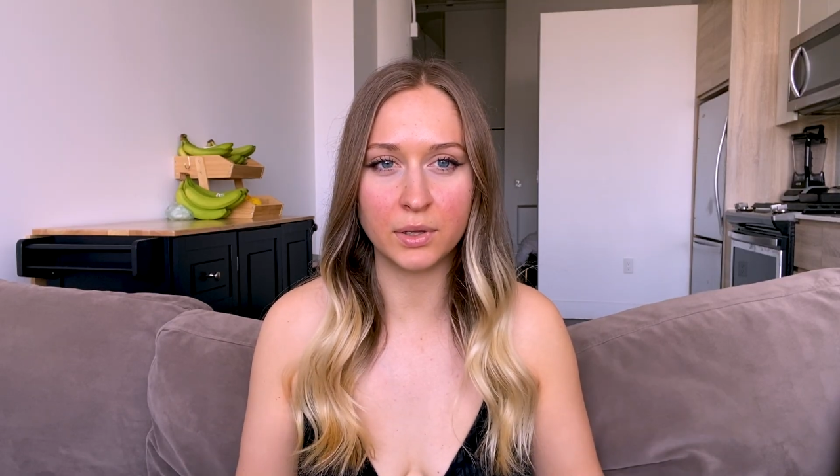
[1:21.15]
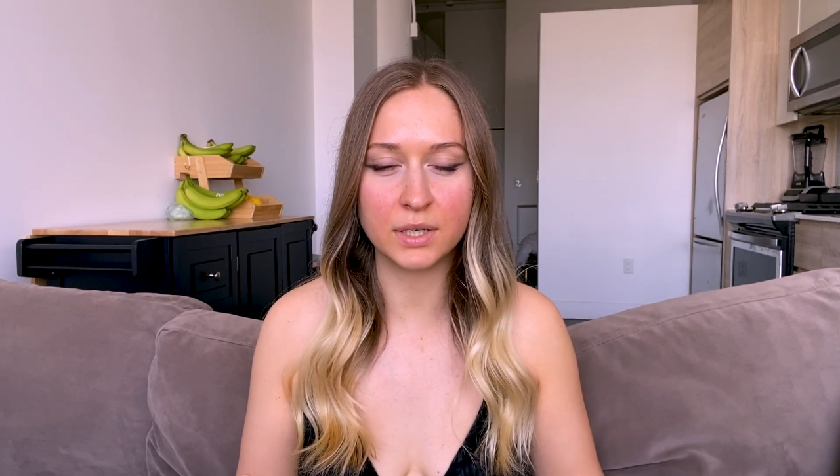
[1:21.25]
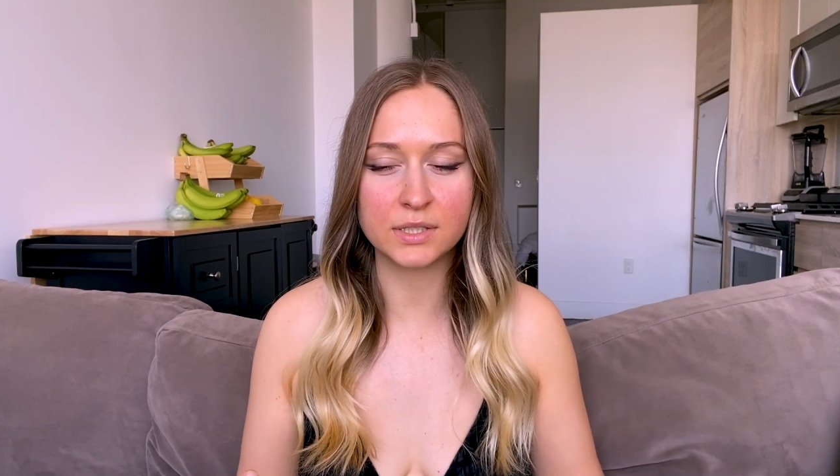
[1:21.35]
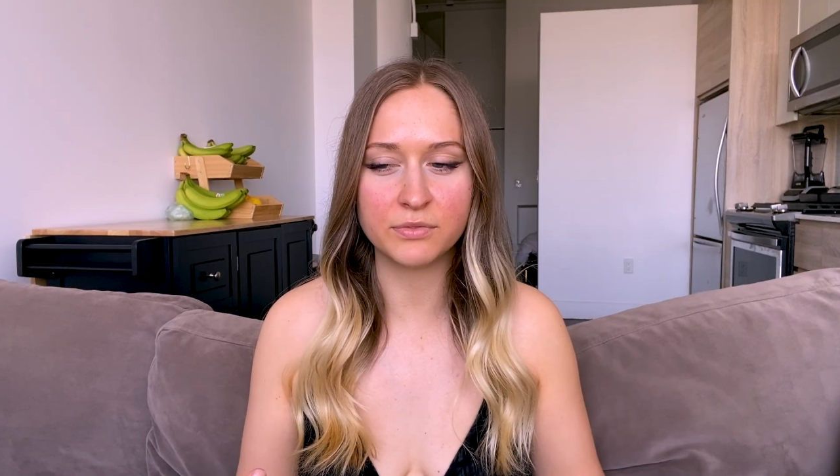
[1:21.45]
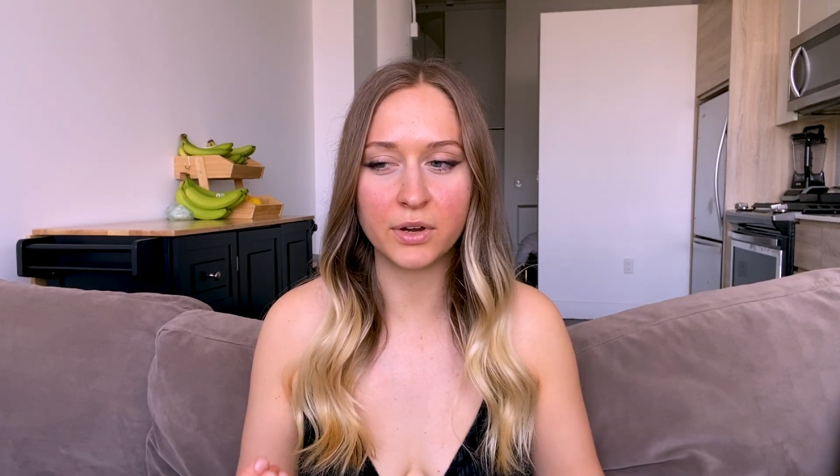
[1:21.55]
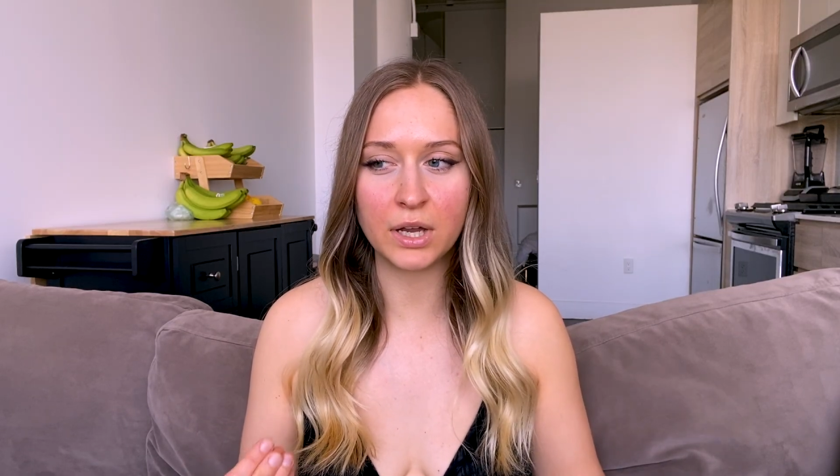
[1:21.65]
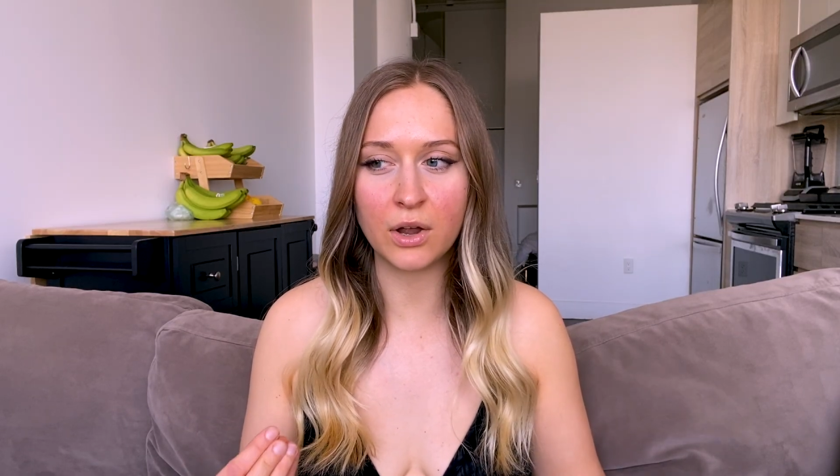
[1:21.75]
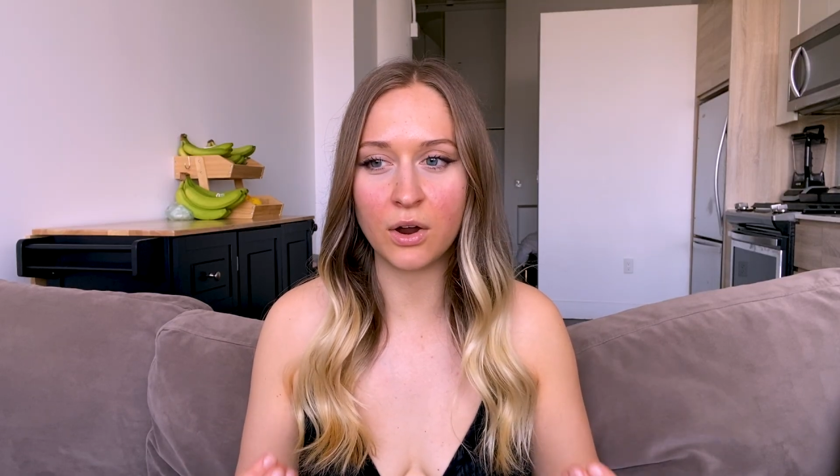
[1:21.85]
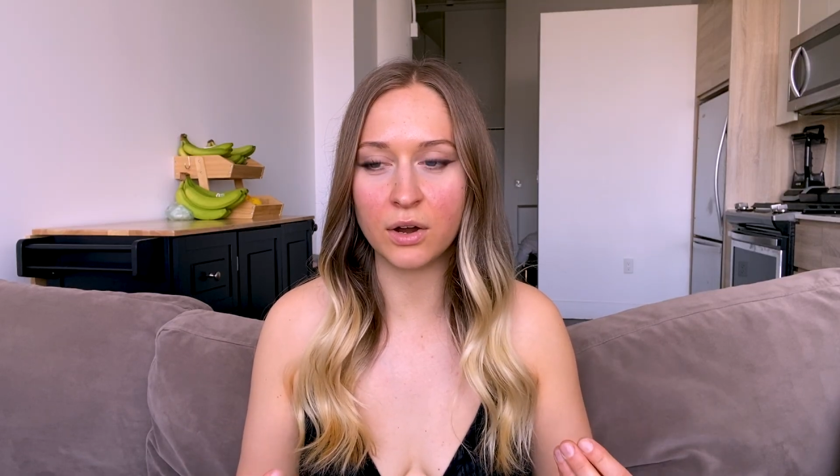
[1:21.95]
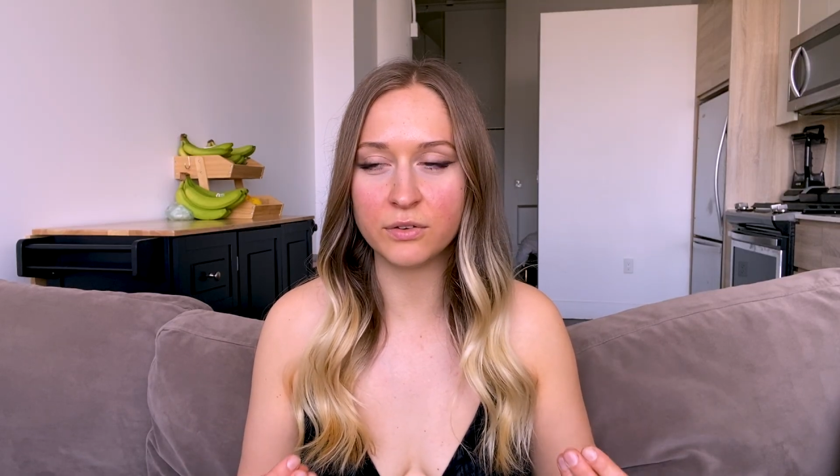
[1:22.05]
It's very
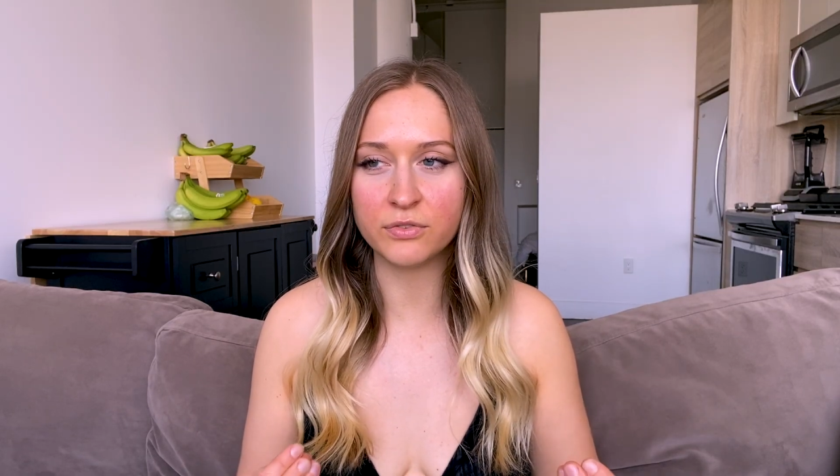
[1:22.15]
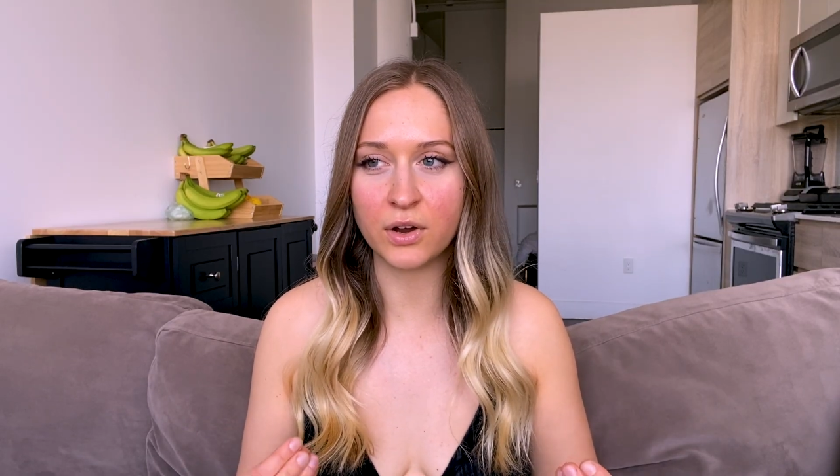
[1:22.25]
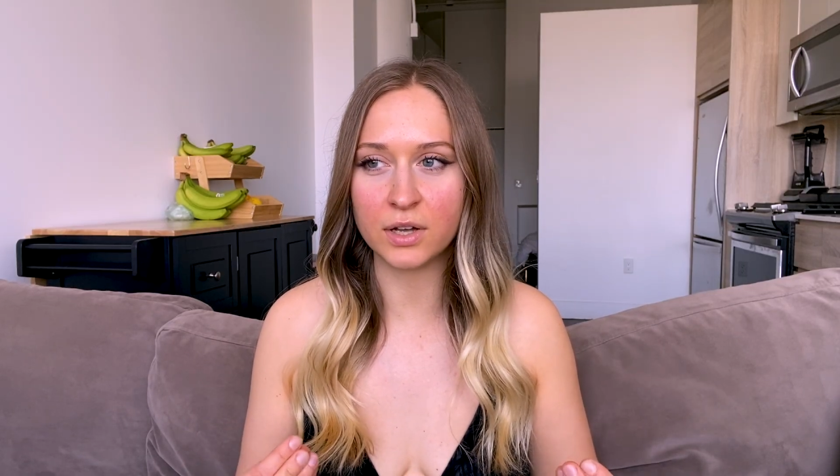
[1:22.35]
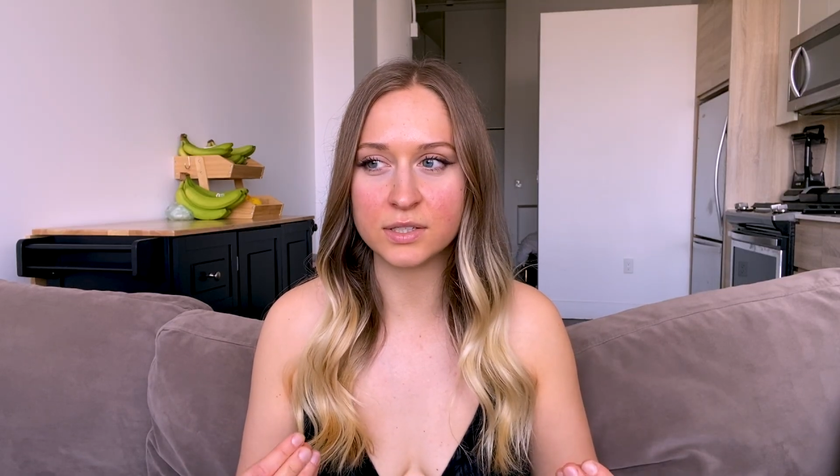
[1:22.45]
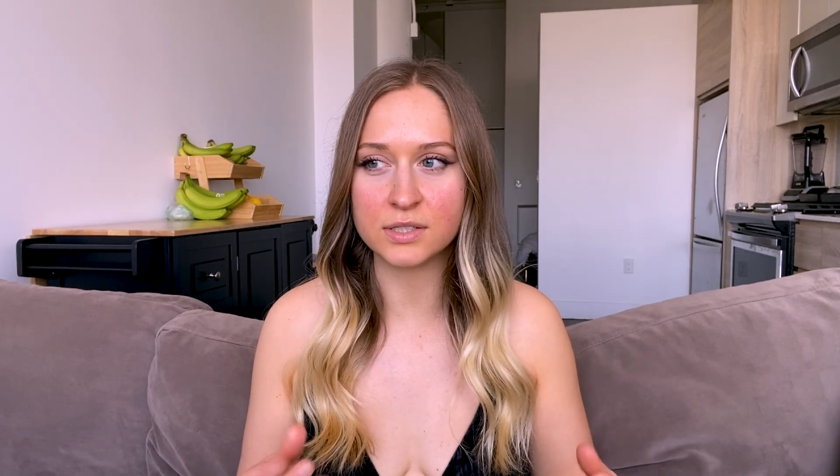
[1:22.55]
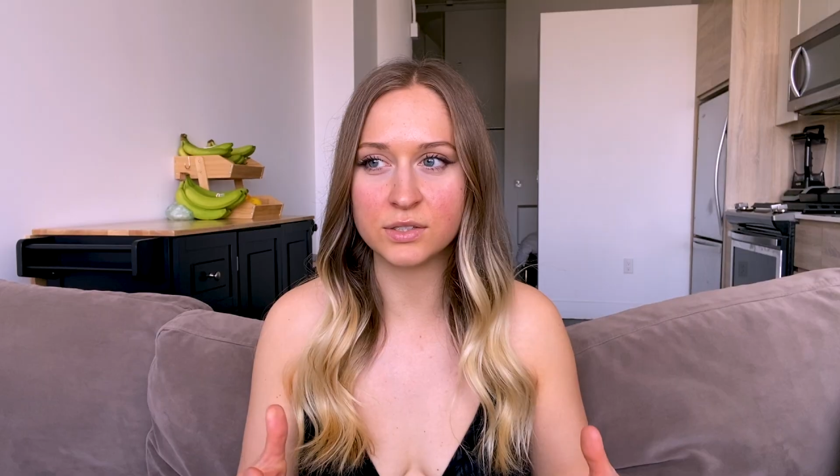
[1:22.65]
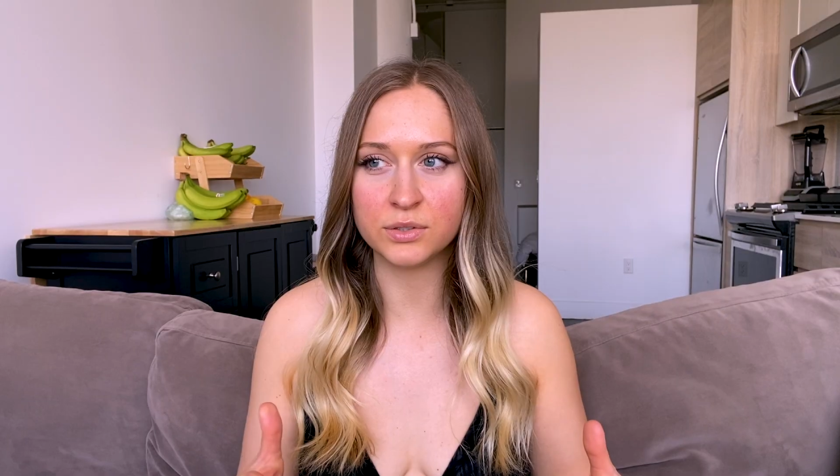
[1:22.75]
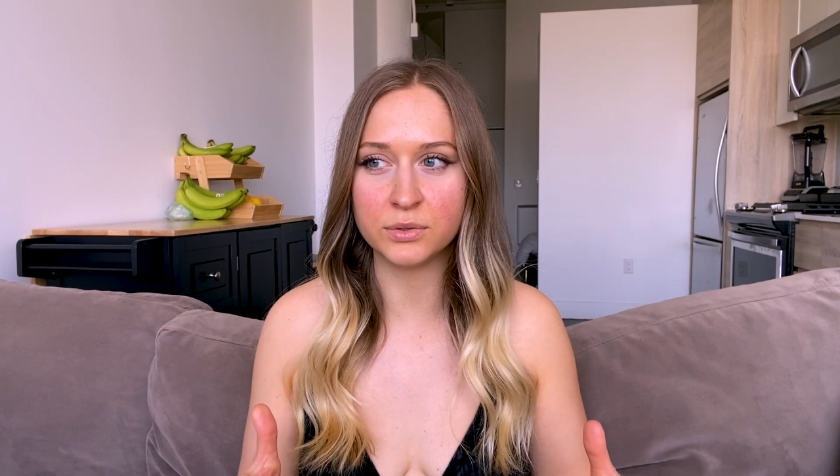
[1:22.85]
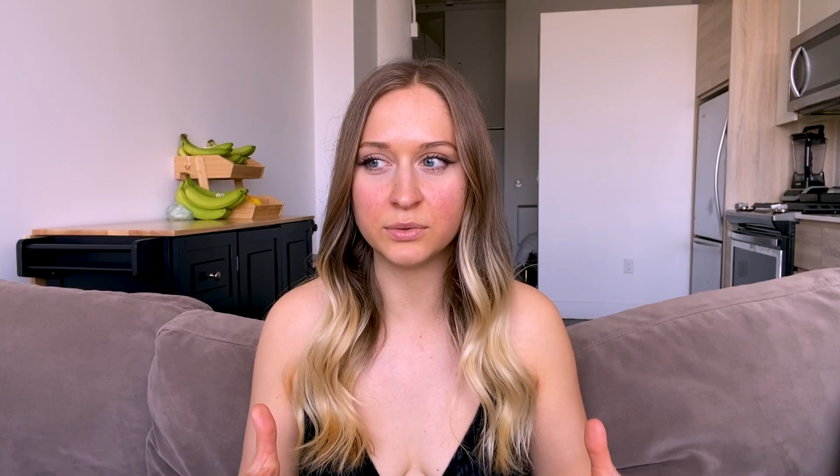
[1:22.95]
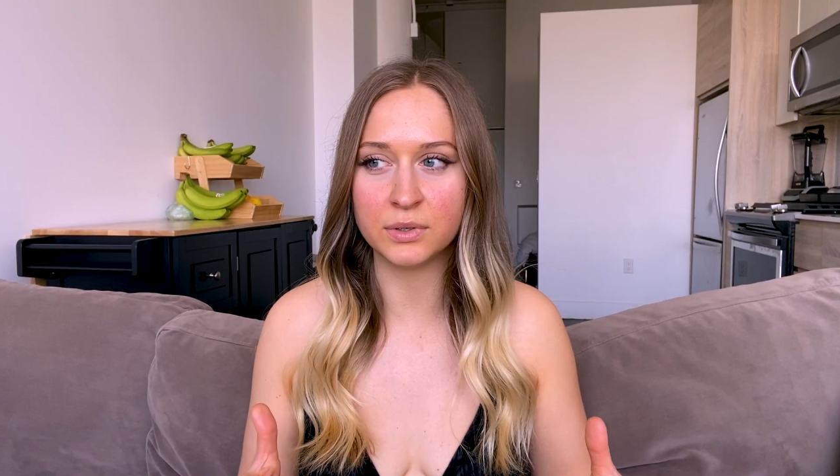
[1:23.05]
hard for us
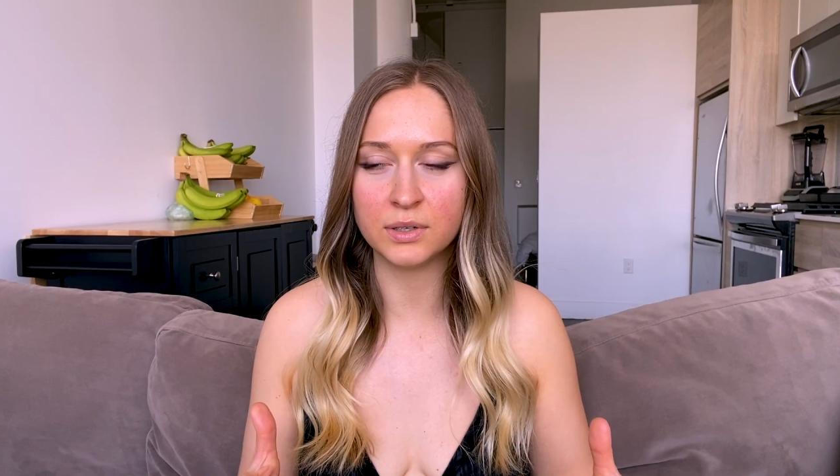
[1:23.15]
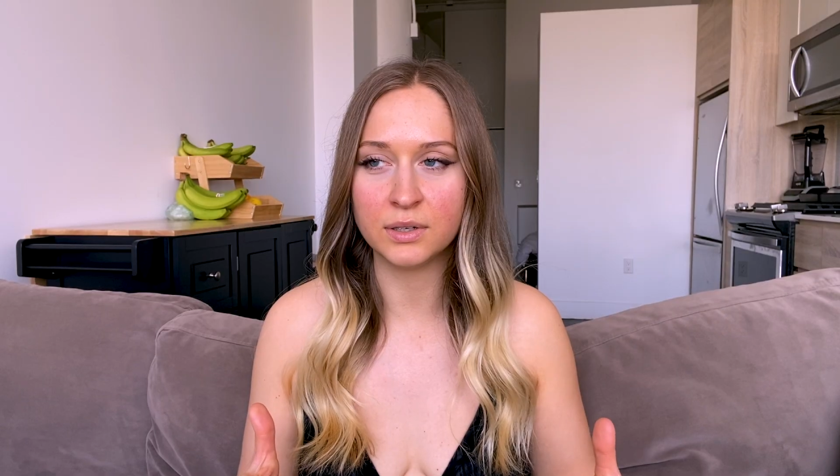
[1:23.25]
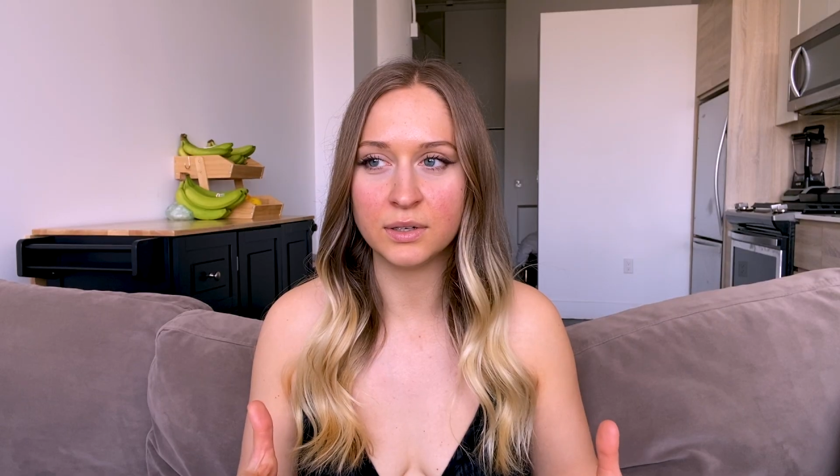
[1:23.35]
to